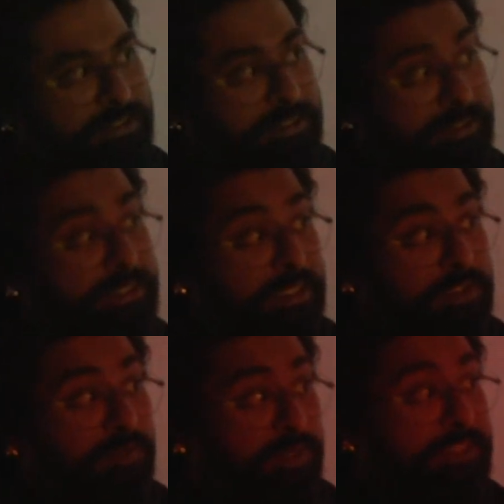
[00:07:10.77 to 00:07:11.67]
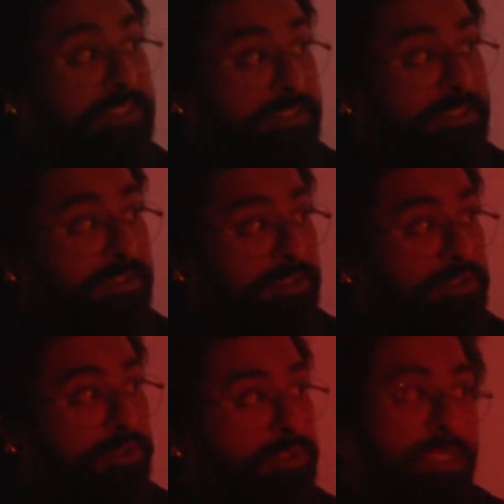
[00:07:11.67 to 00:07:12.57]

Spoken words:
this sense of resistance to